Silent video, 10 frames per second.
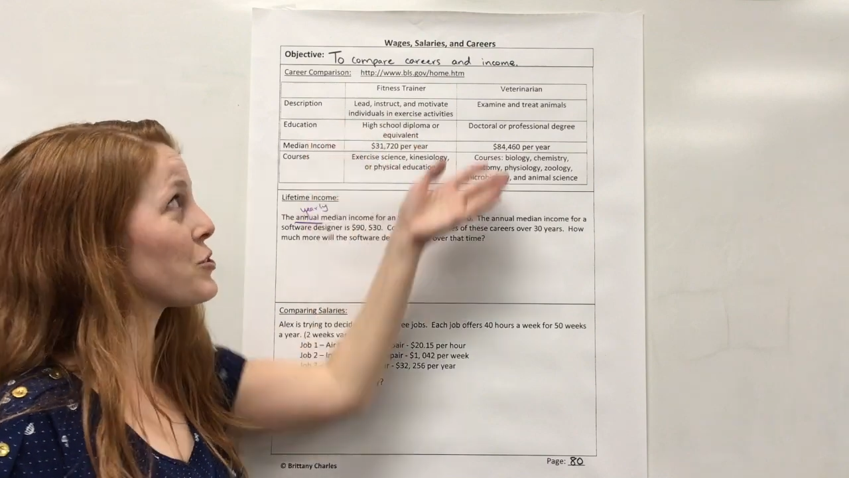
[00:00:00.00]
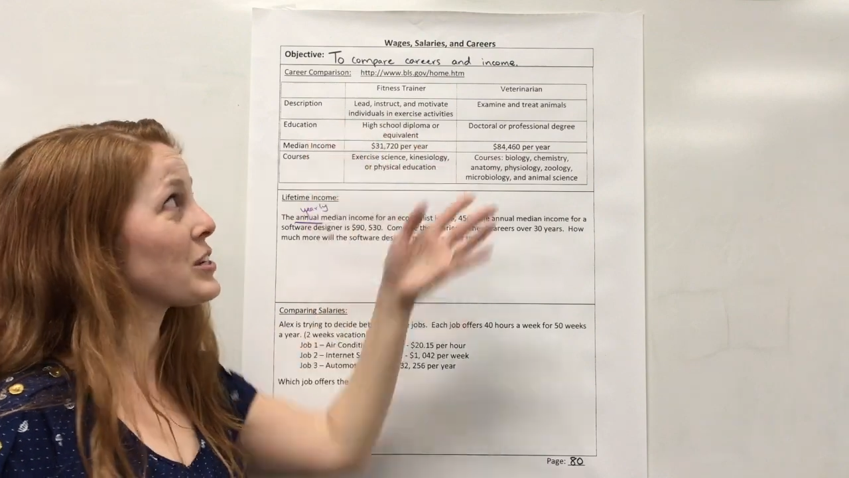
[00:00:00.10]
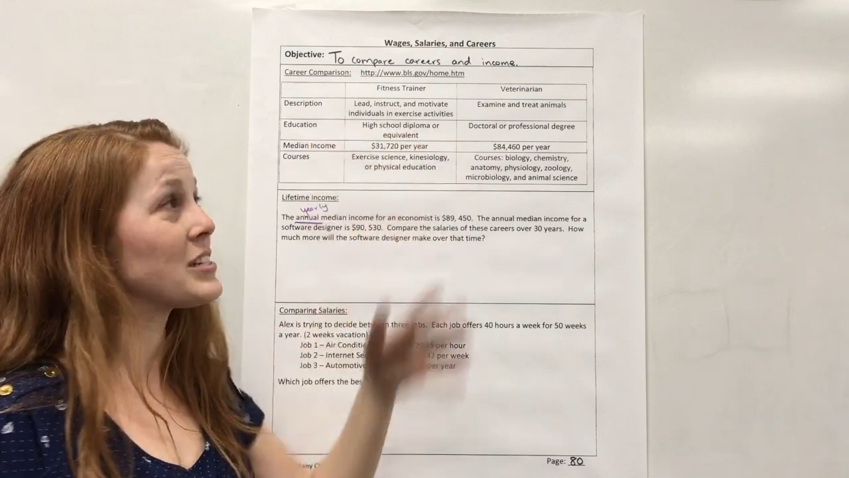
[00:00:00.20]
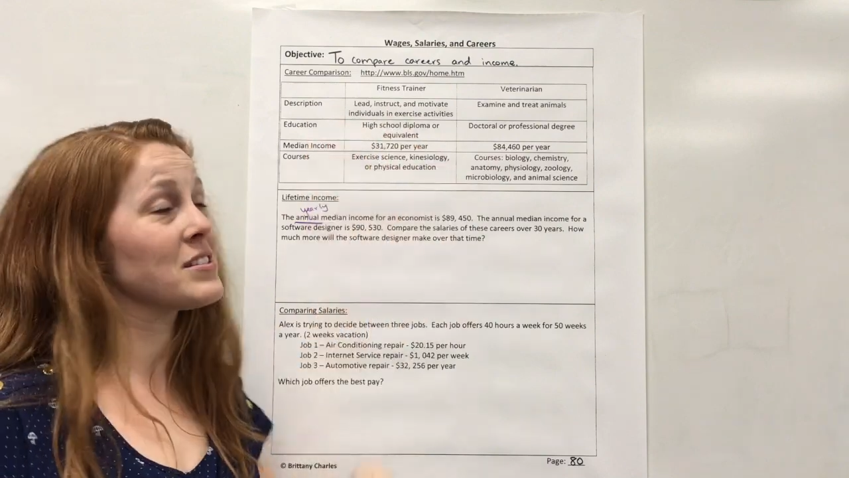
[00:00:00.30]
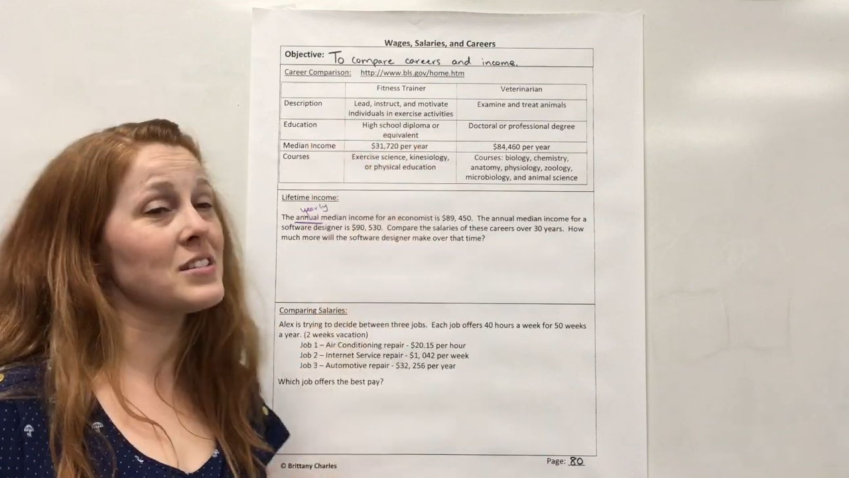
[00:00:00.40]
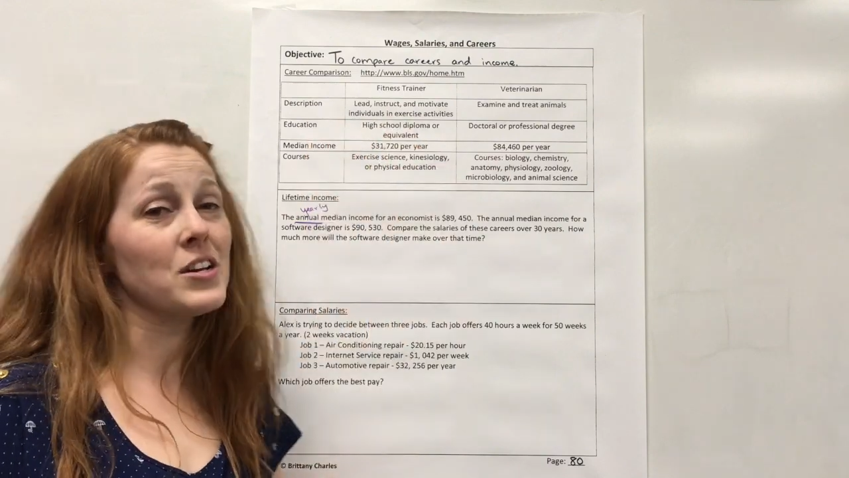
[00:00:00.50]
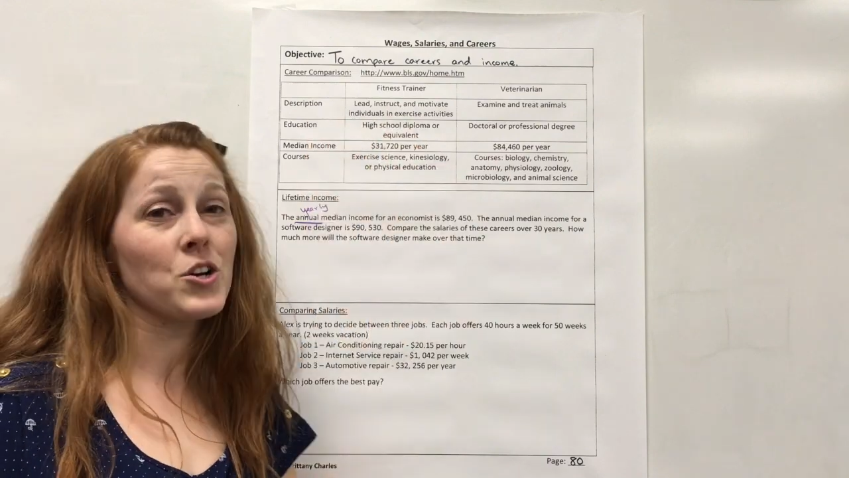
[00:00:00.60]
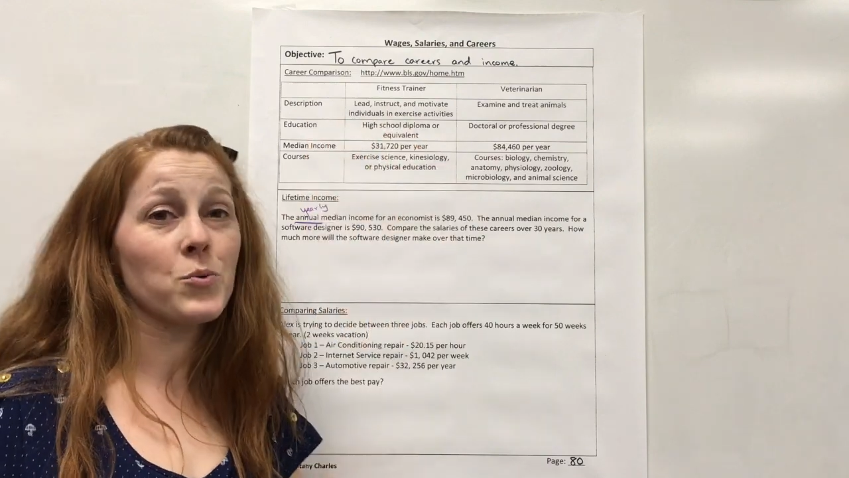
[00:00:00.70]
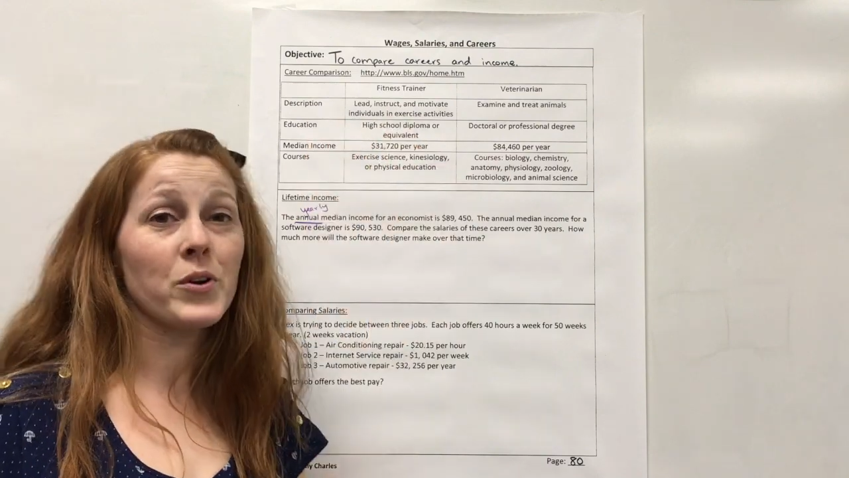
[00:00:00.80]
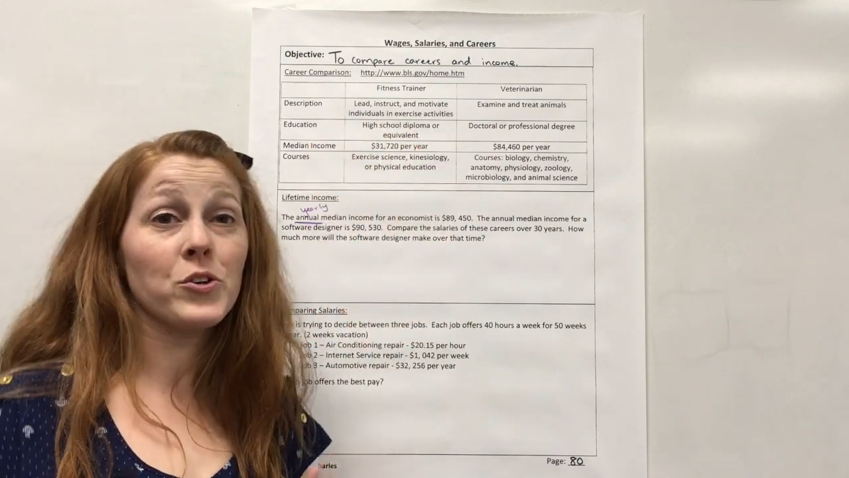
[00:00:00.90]
to
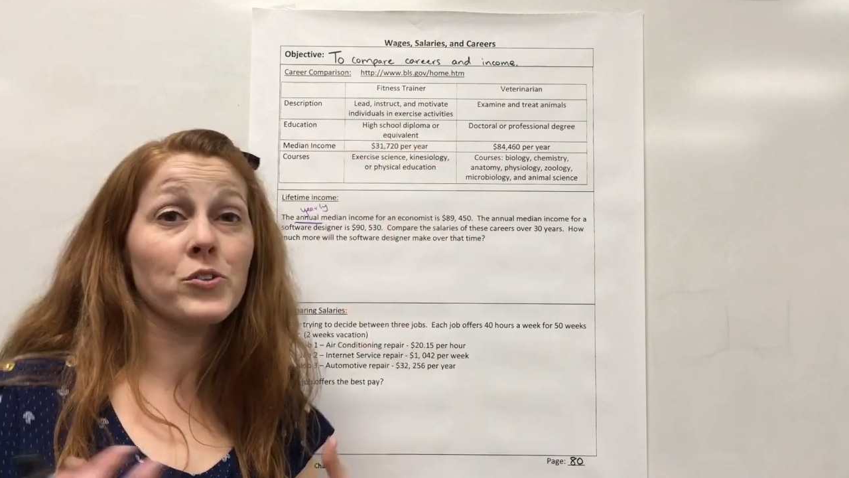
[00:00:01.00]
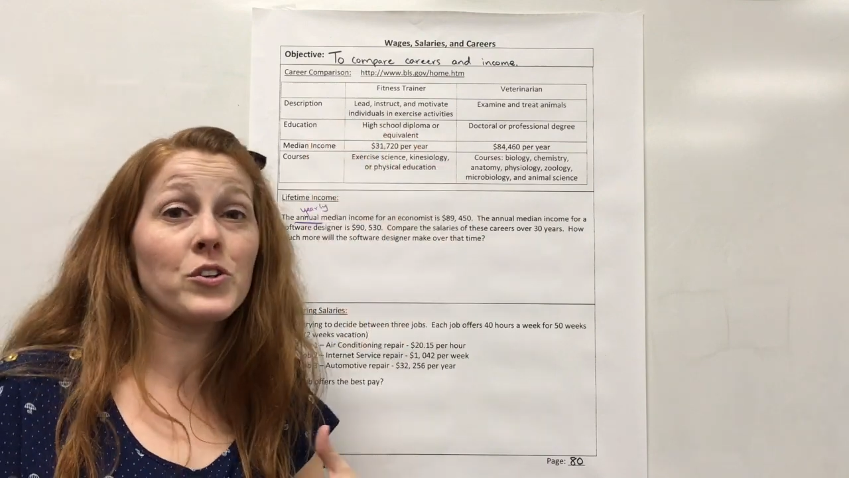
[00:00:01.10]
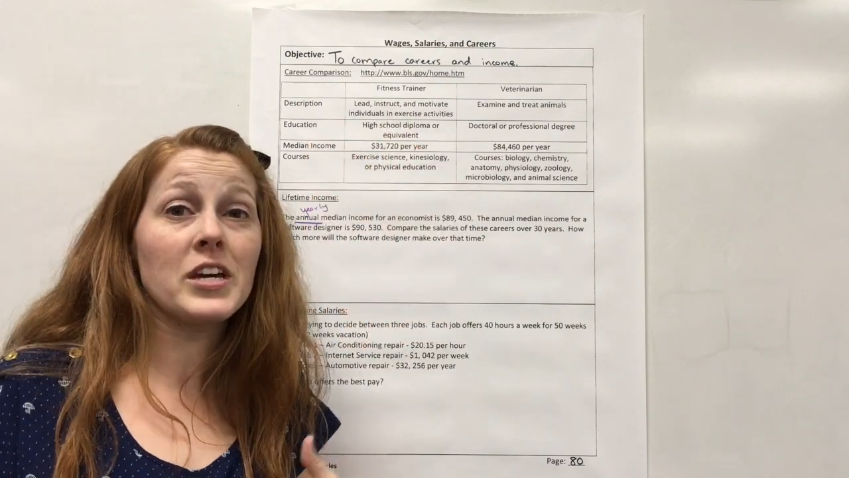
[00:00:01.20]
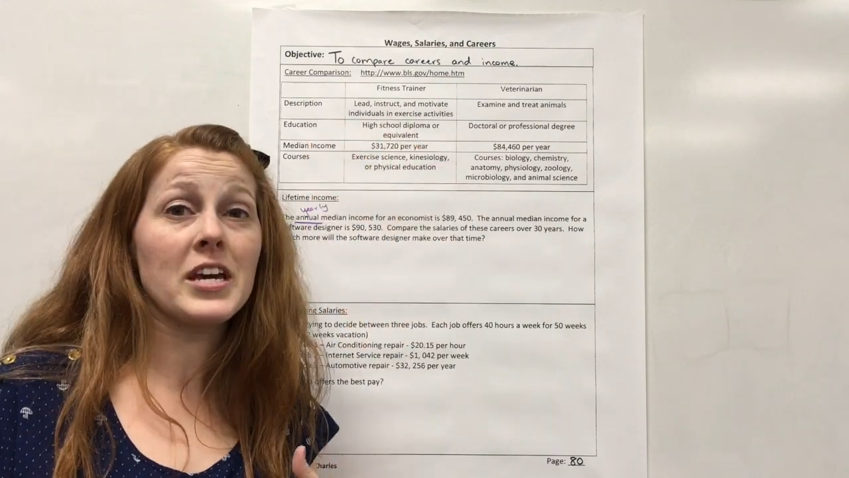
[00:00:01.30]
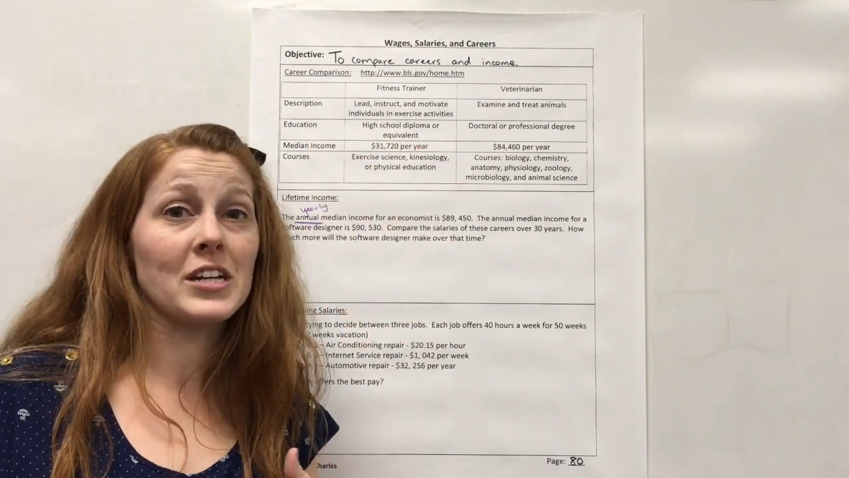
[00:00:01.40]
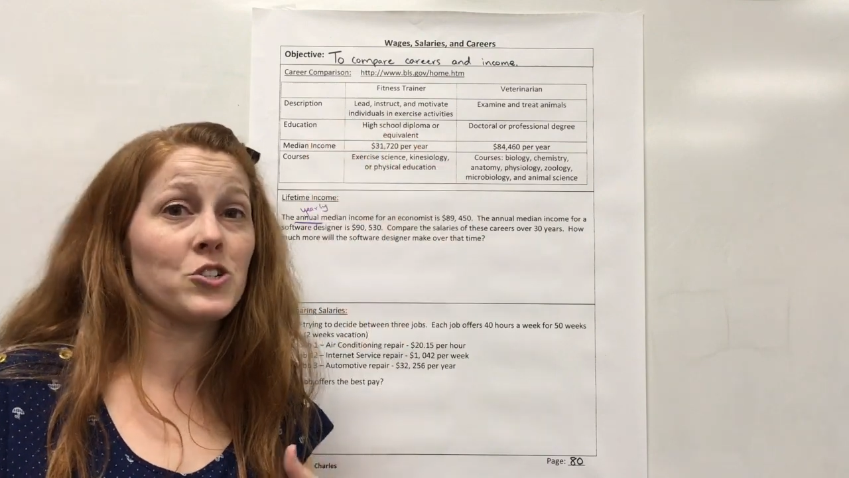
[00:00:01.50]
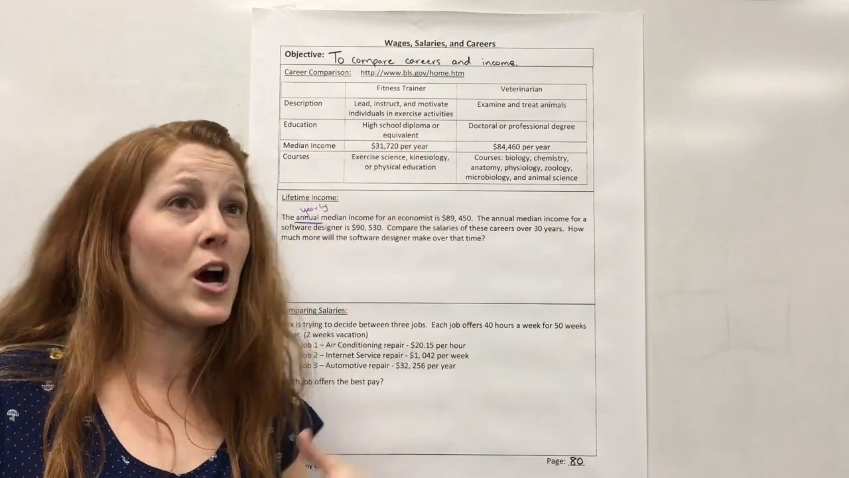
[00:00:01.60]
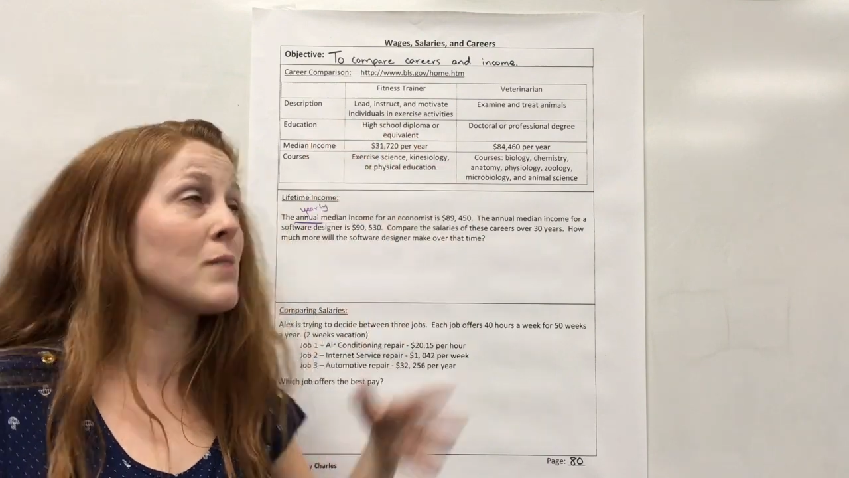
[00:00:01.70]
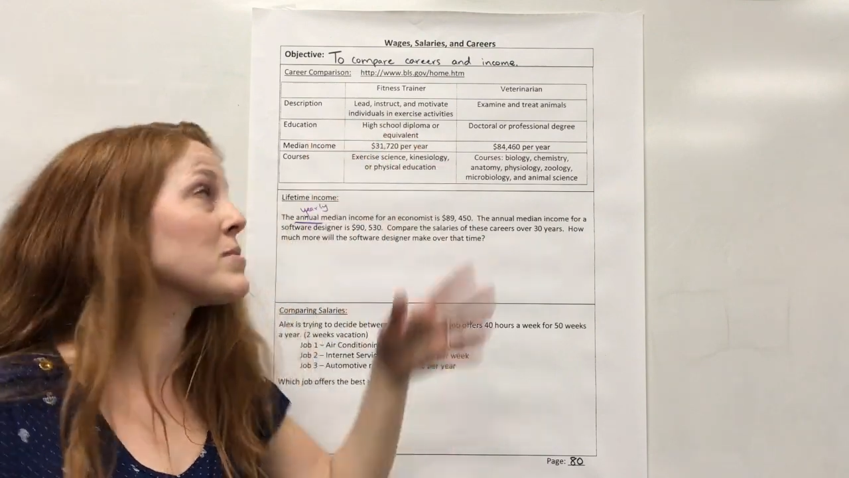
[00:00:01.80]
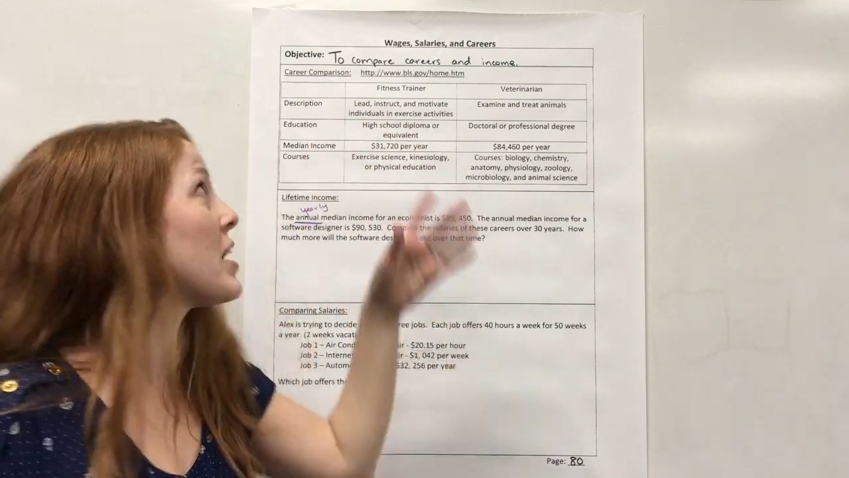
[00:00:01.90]
consider when you're looking at jobs.